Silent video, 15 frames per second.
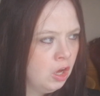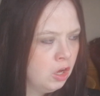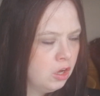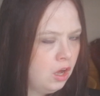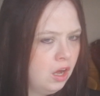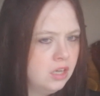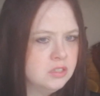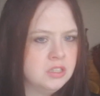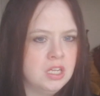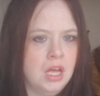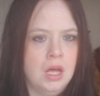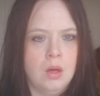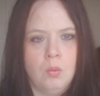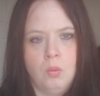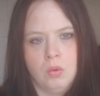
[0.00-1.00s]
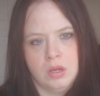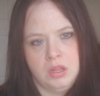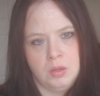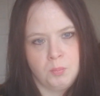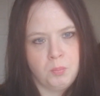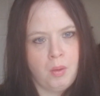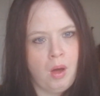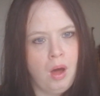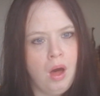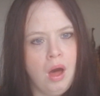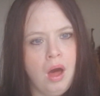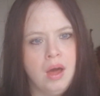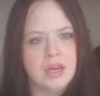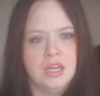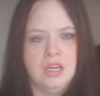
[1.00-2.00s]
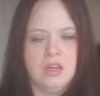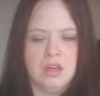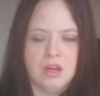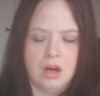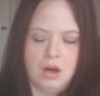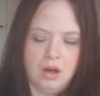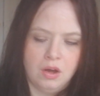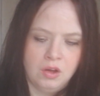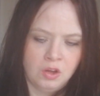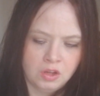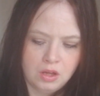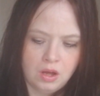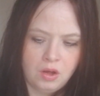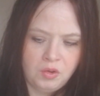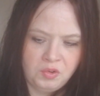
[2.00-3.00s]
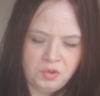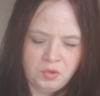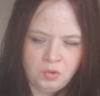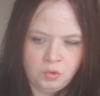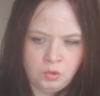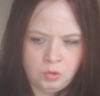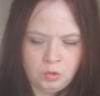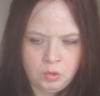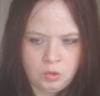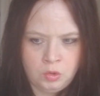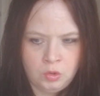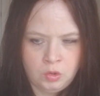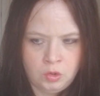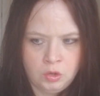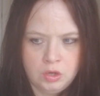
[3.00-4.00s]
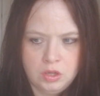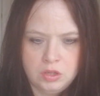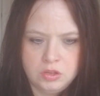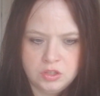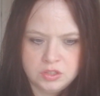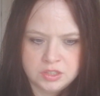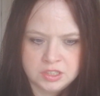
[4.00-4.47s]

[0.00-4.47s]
can't take a walk in the park, he can't go to the